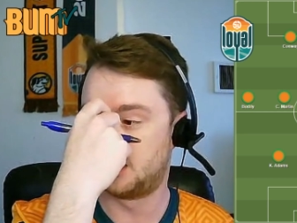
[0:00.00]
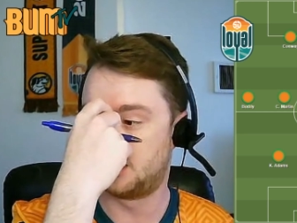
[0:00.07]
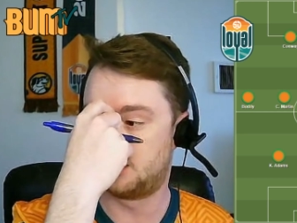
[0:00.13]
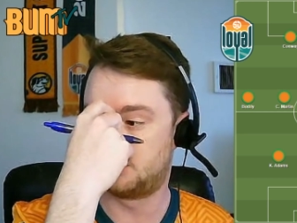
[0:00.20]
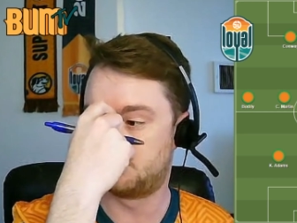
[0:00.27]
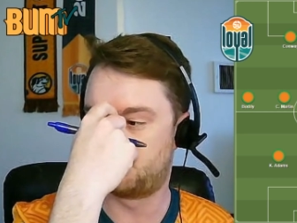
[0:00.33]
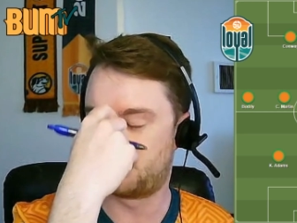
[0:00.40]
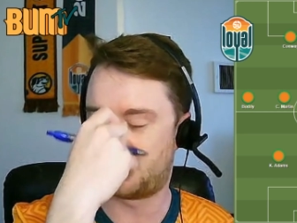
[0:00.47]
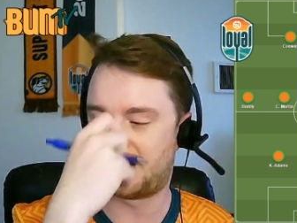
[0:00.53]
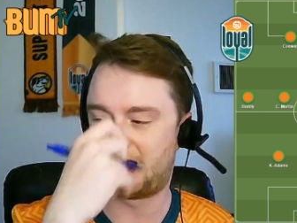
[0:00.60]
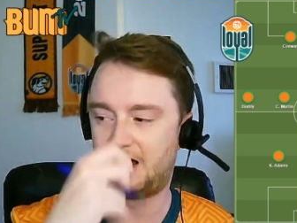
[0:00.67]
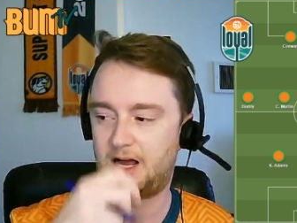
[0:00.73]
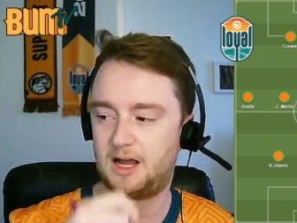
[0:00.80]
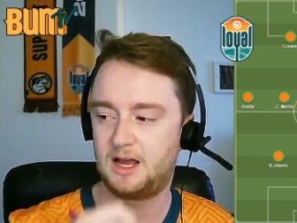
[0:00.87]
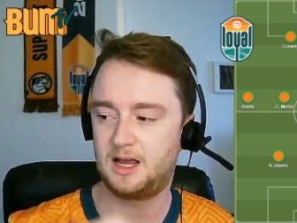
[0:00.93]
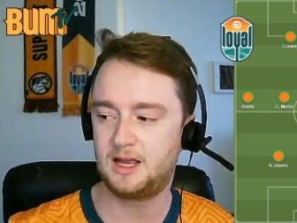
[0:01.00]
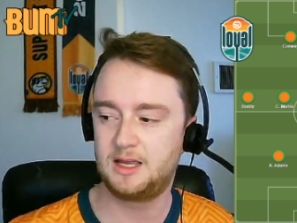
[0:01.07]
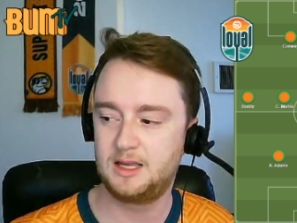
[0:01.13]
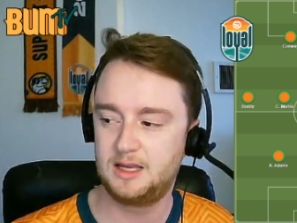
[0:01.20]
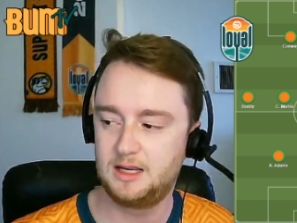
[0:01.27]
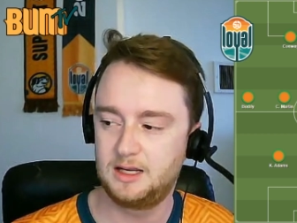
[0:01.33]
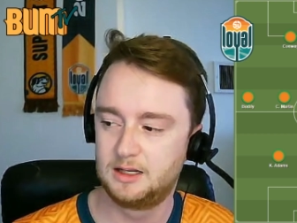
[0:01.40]
Um, but
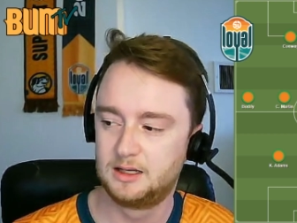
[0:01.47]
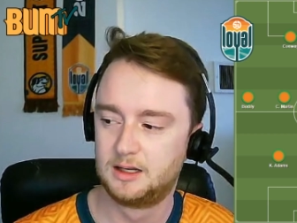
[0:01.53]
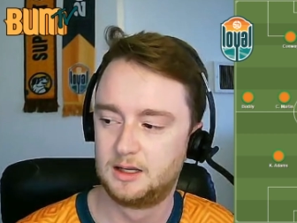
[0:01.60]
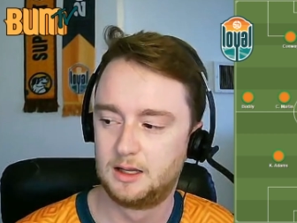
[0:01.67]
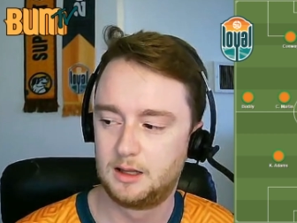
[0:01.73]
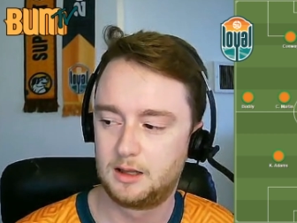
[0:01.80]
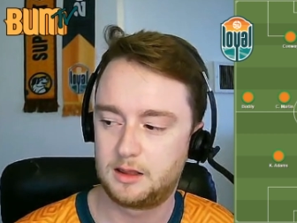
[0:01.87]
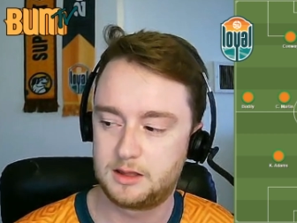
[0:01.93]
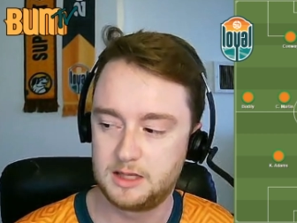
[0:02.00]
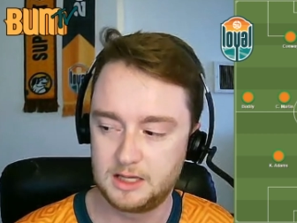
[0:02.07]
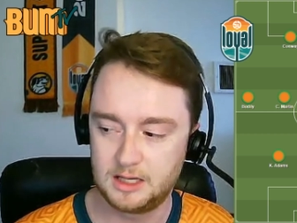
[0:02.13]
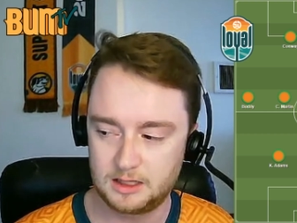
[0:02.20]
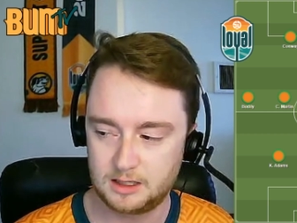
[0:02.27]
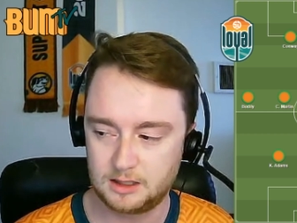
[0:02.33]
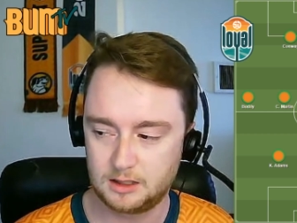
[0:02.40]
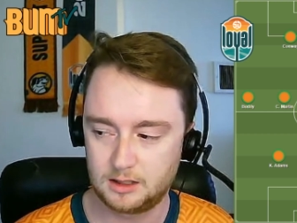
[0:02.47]
I think,